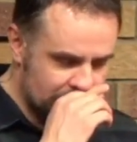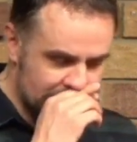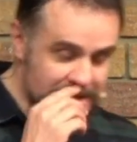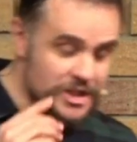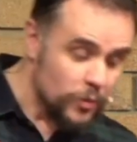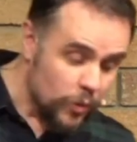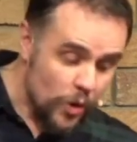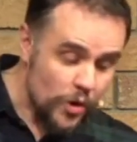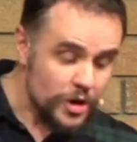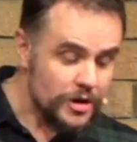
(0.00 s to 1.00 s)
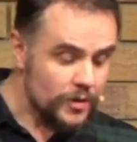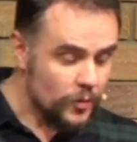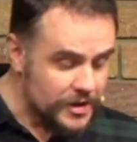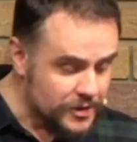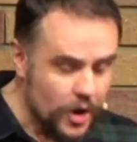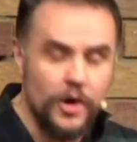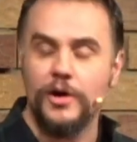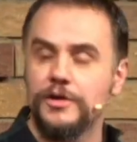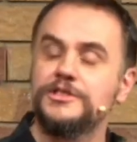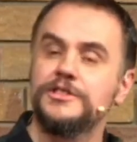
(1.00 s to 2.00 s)
To walk with
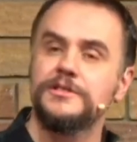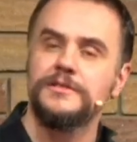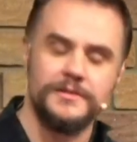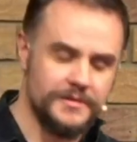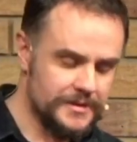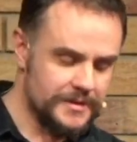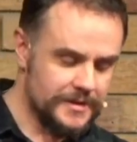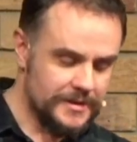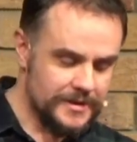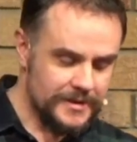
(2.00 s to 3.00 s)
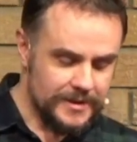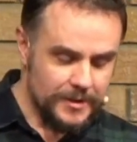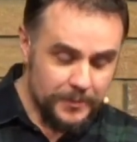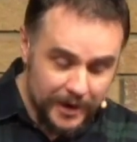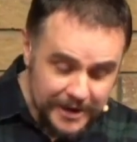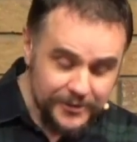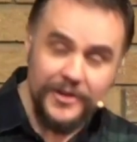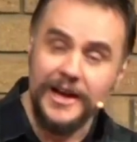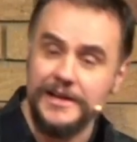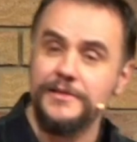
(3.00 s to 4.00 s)
God by
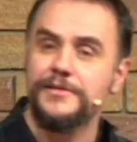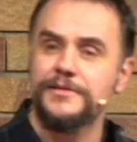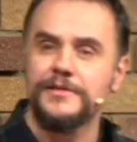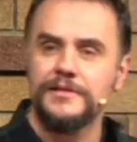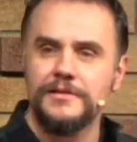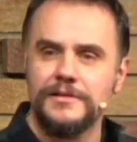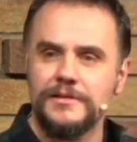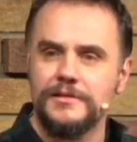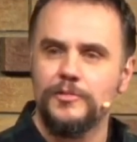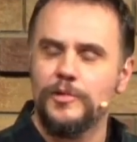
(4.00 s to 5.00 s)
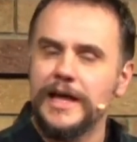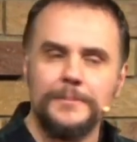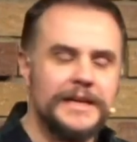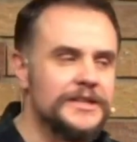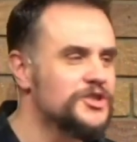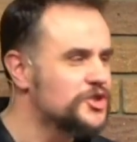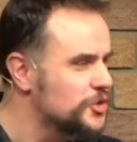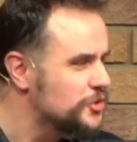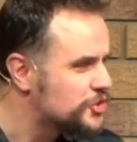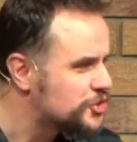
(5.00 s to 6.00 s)
faith, well, that means to
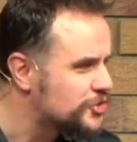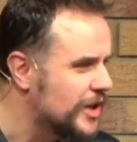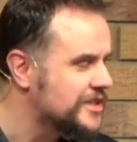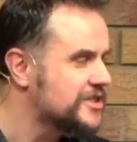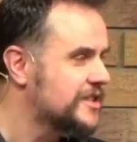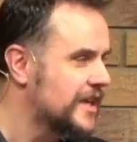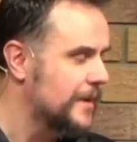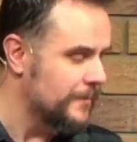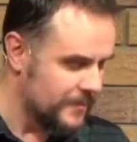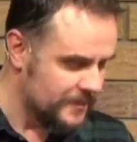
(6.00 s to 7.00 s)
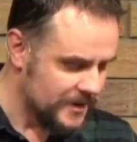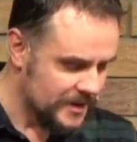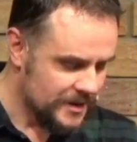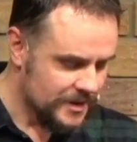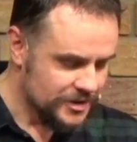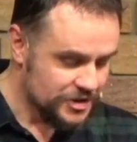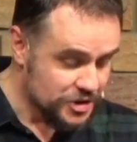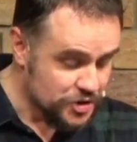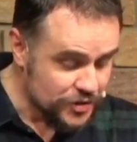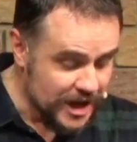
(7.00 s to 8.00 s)
trust him, to
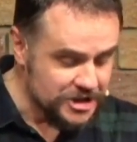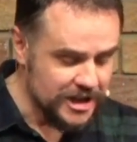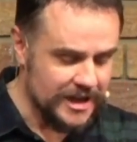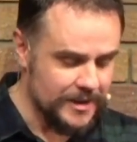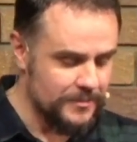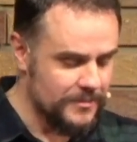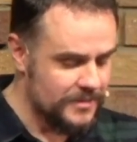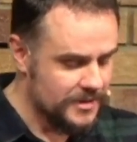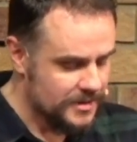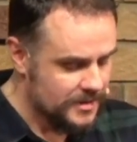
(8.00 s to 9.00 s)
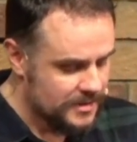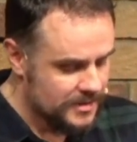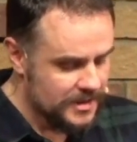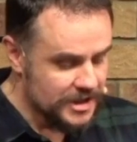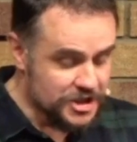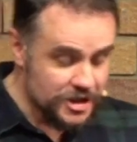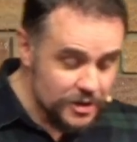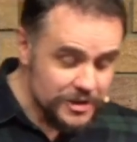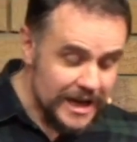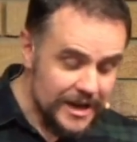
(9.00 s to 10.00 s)
treasure him, to know
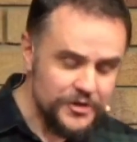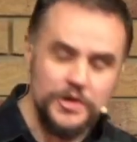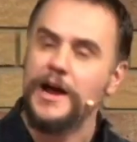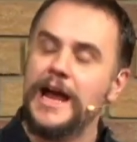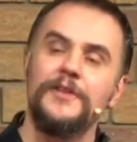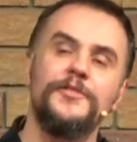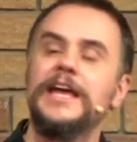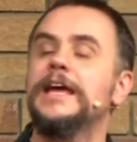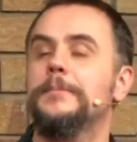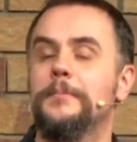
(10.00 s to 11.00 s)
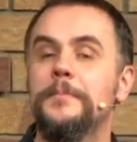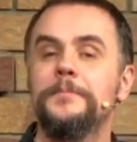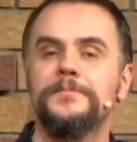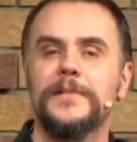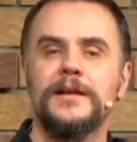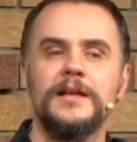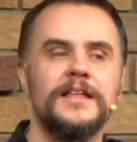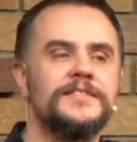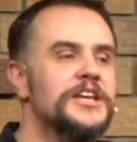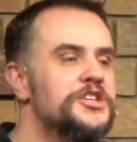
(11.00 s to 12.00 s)
that if you have him,
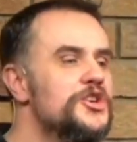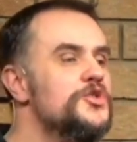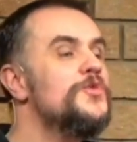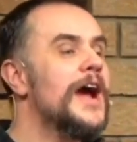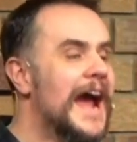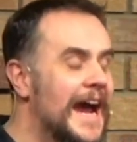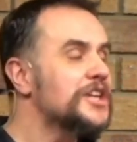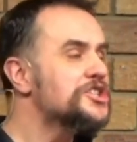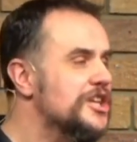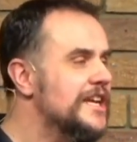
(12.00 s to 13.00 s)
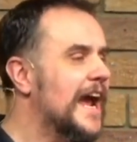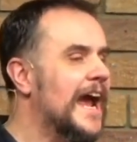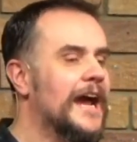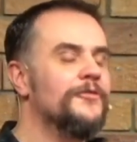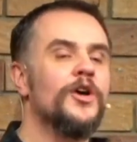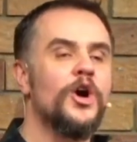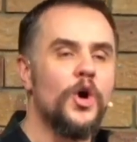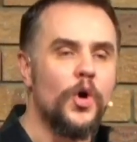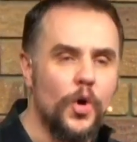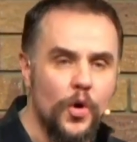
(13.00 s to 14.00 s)
then you actually have
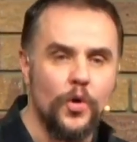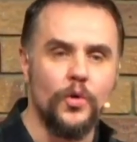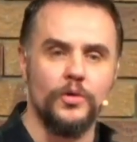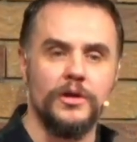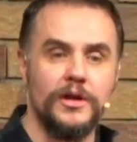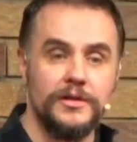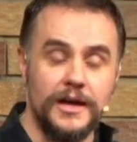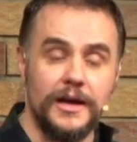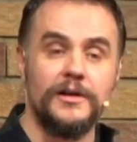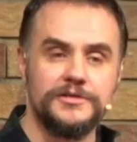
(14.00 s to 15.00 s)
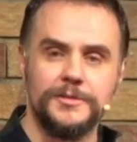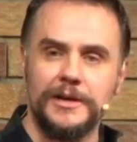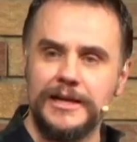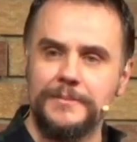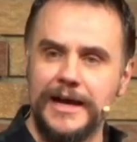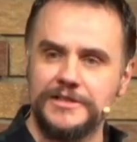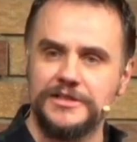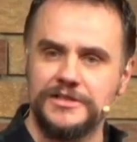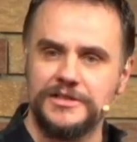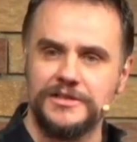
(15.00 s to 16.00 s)
all that ultimately matters.